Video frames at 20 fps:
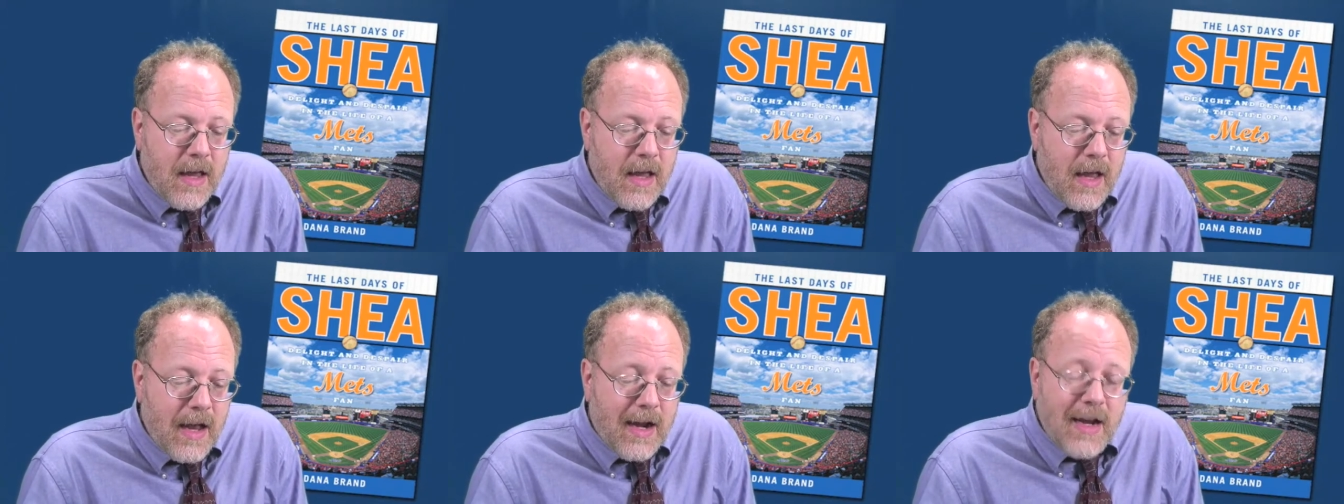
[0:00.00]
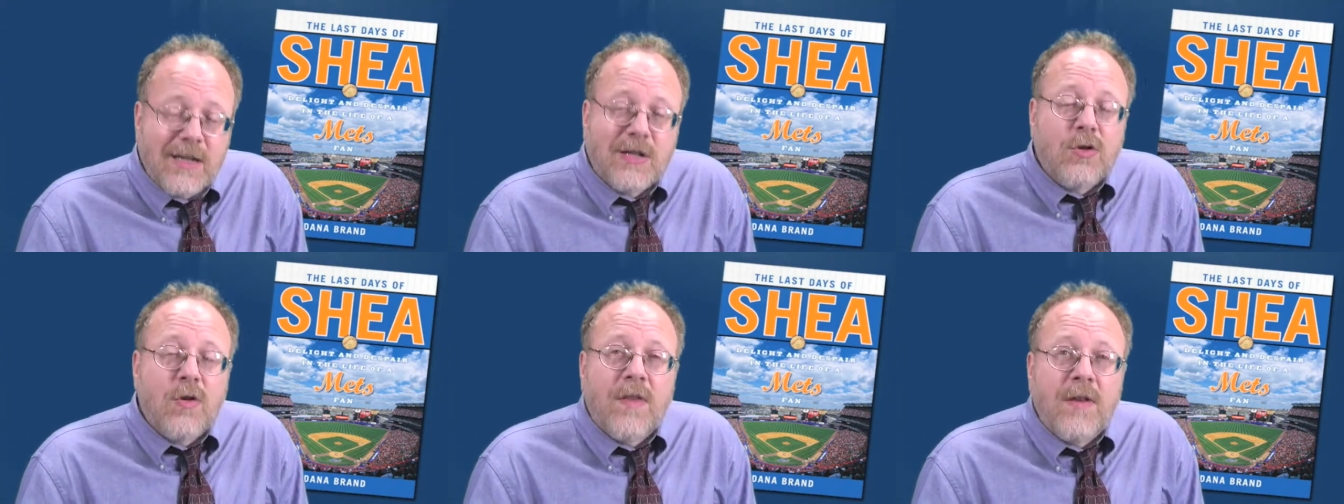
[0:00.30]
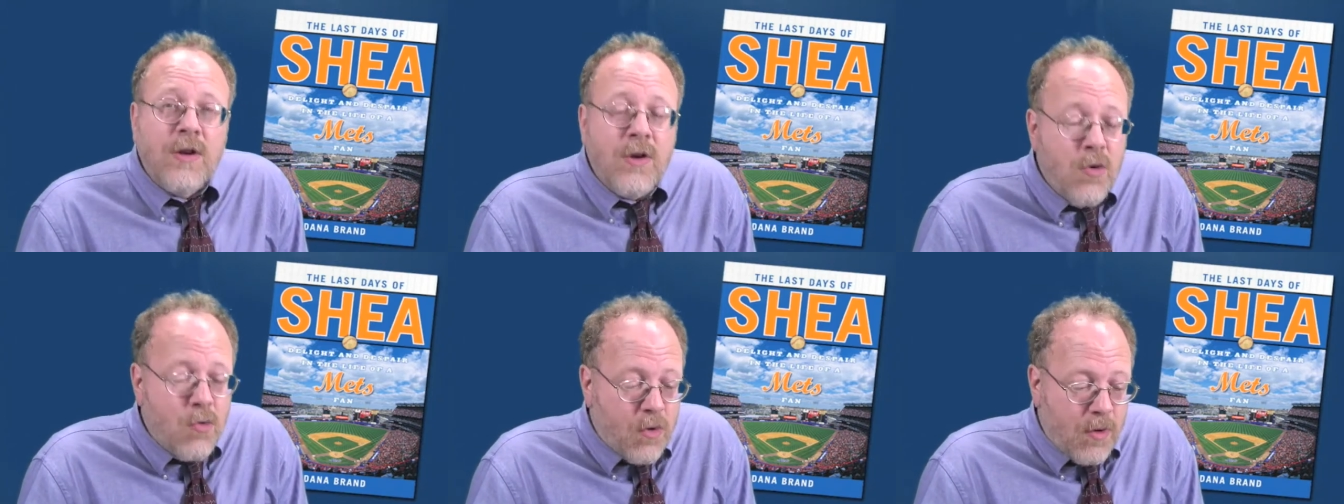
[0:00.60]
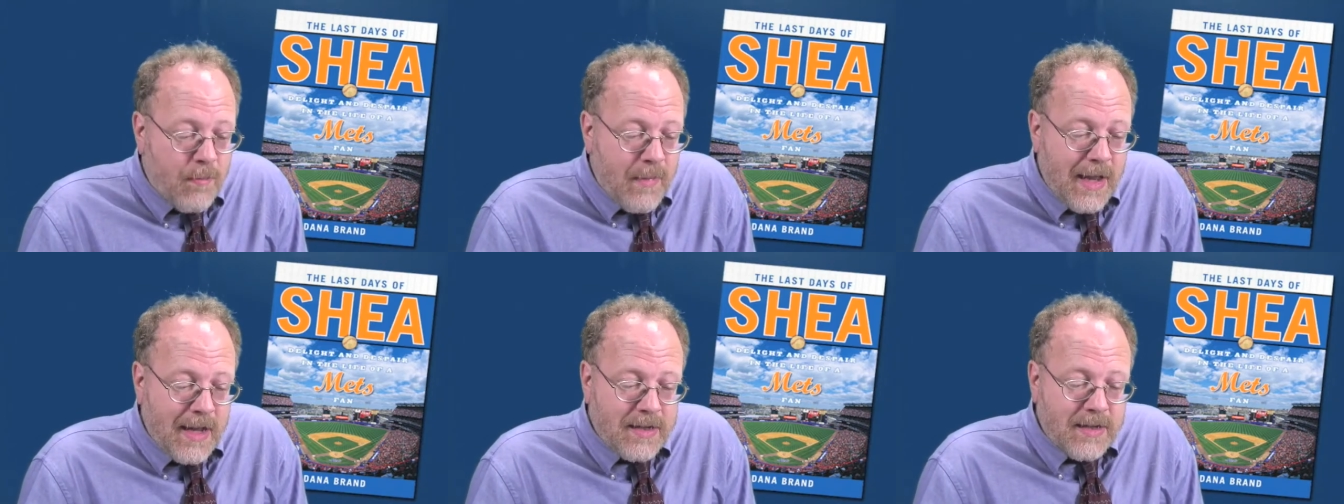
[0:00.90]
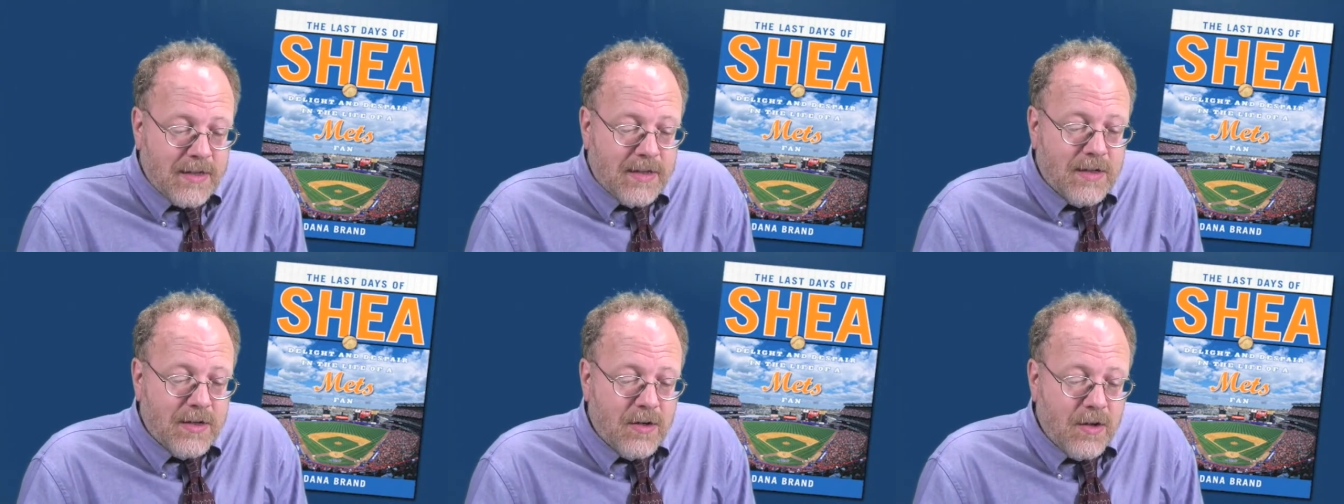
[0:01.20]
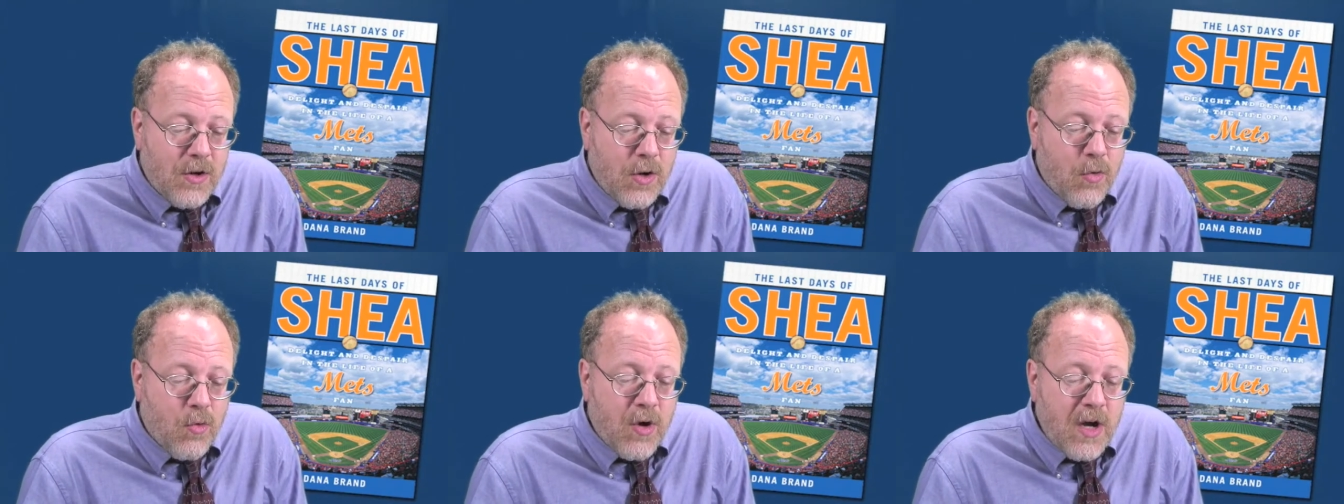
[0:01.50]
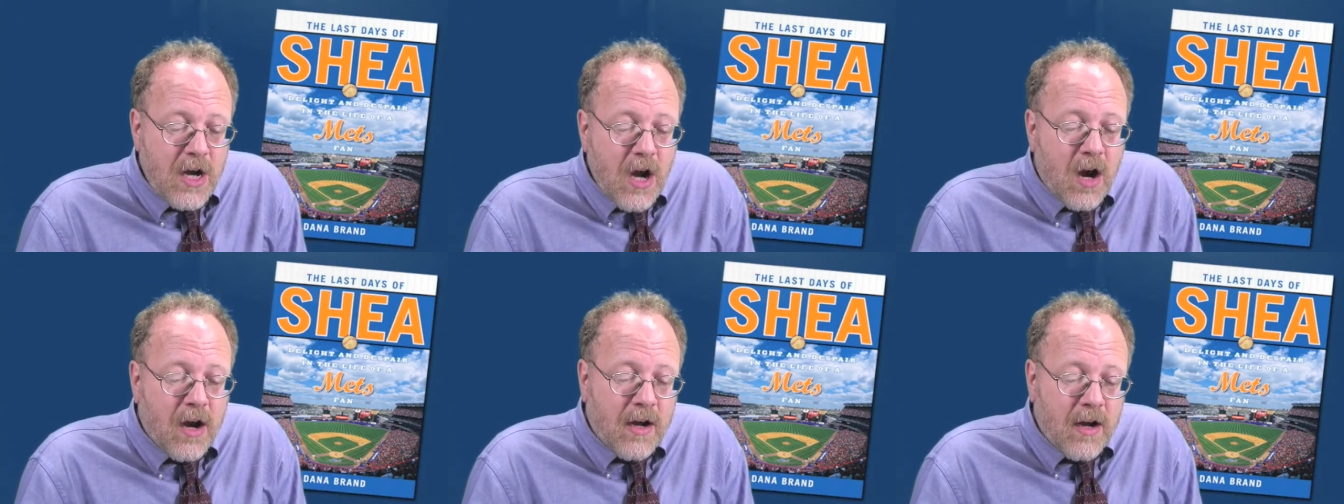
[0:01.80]
And I saw the newer Mets, who were
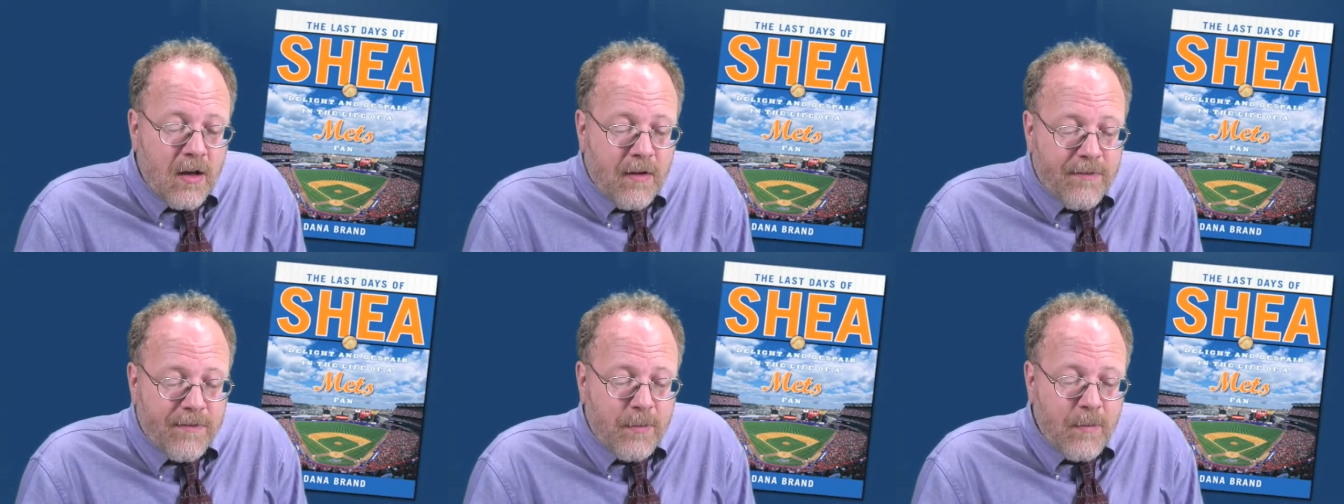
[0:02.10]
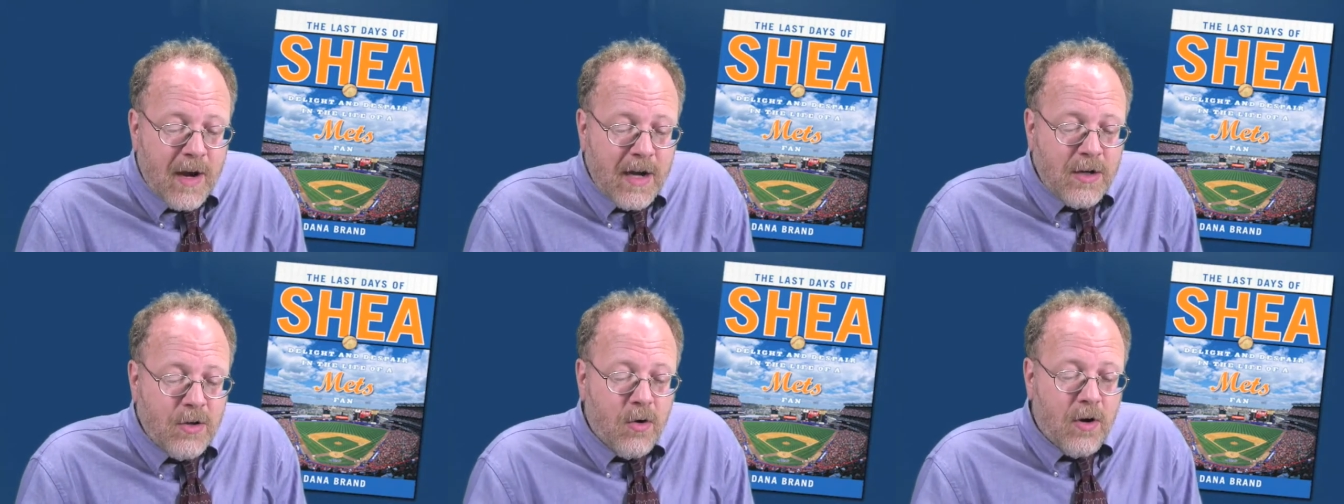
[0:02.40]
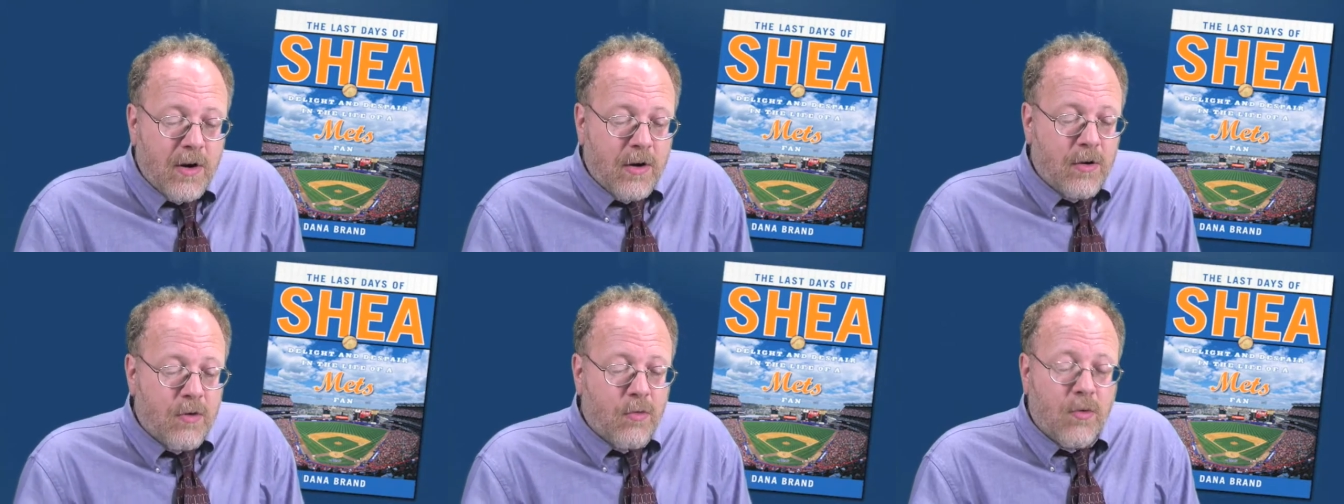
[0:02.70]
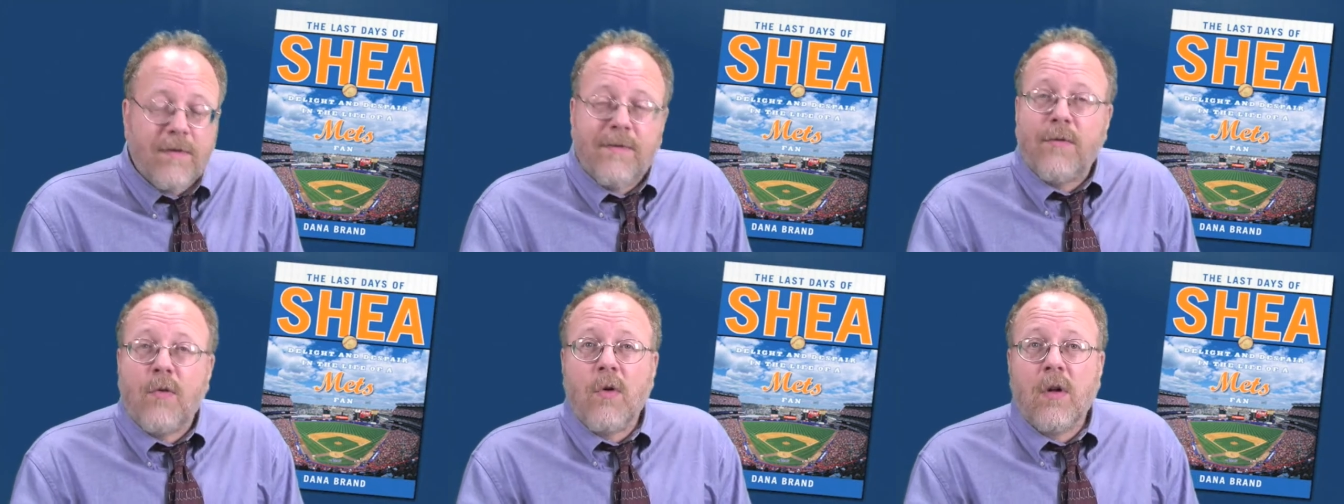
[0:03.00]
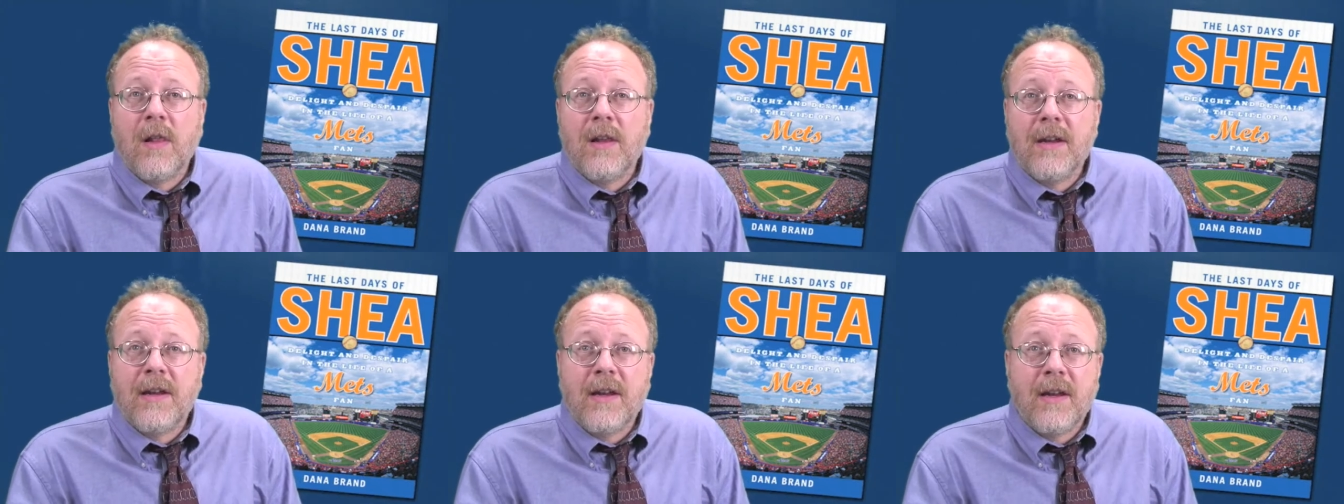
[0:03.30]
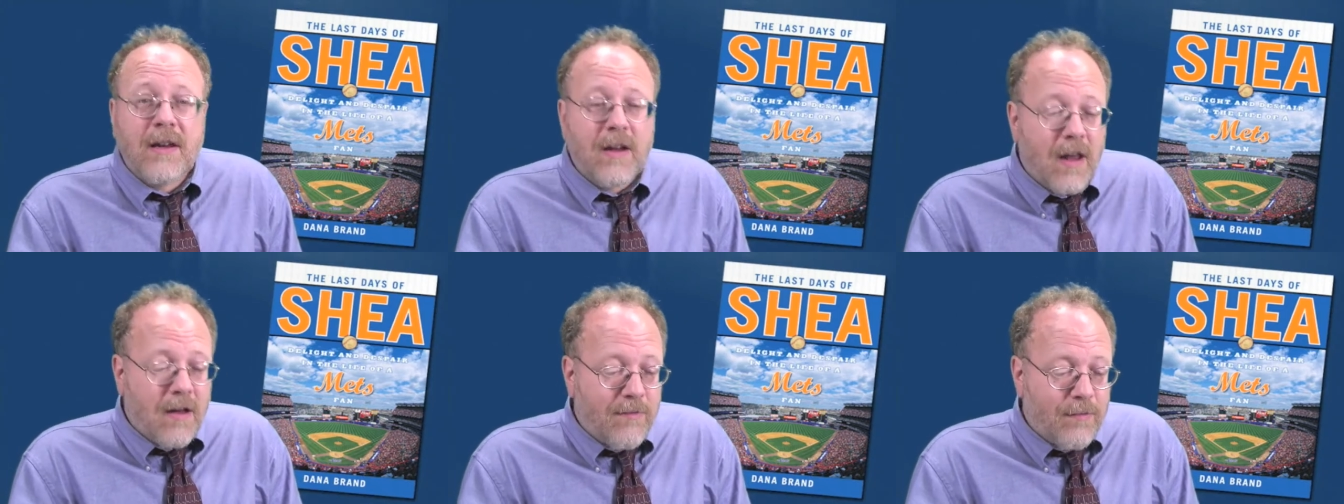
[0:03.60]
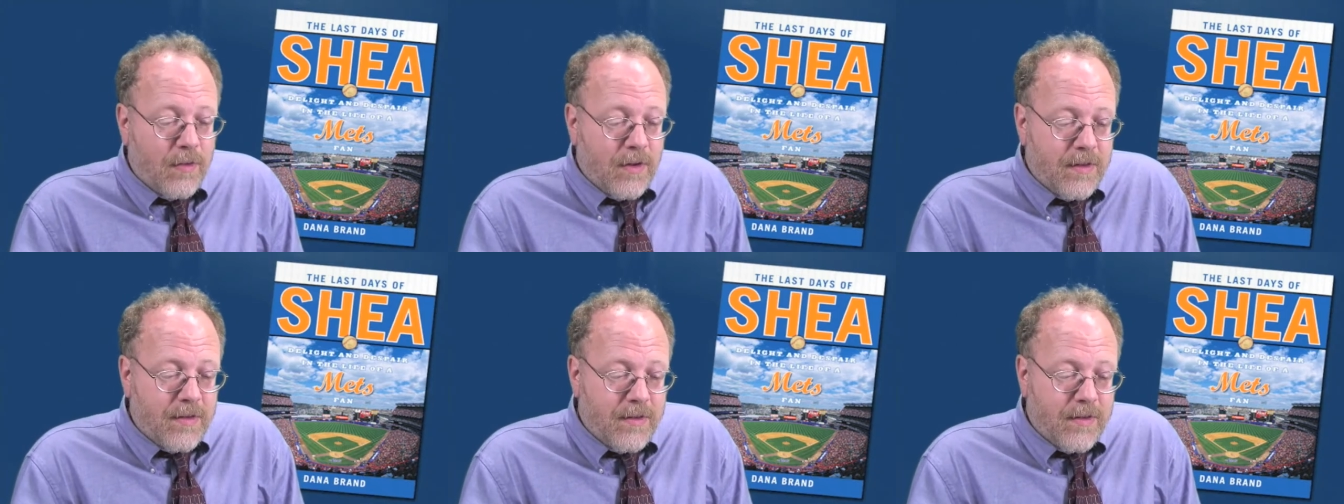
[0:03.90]
young enough for my daughter to have fallen in love
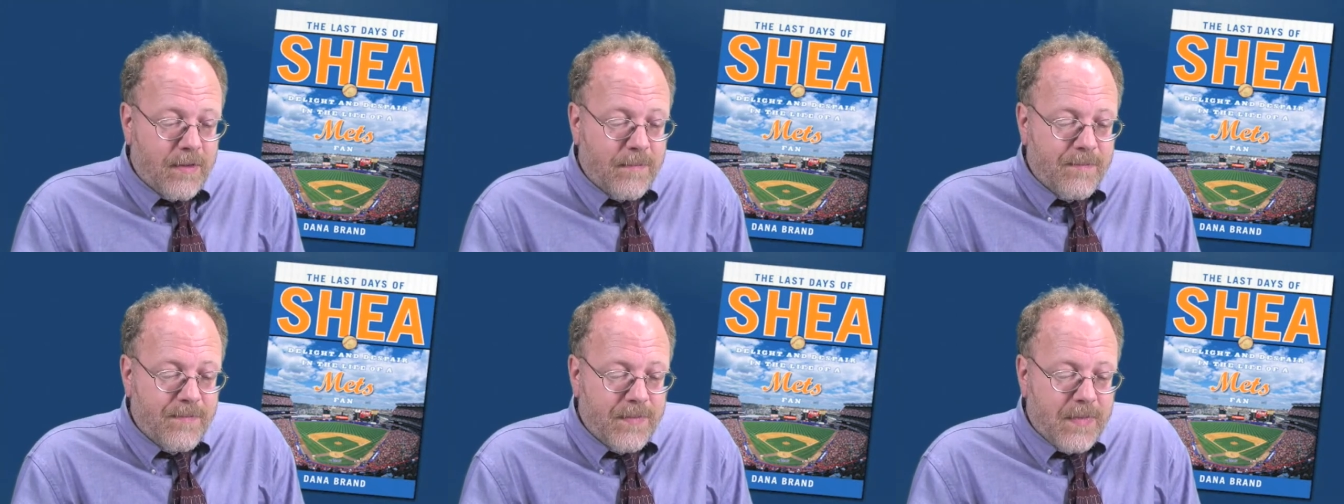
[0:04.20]
with.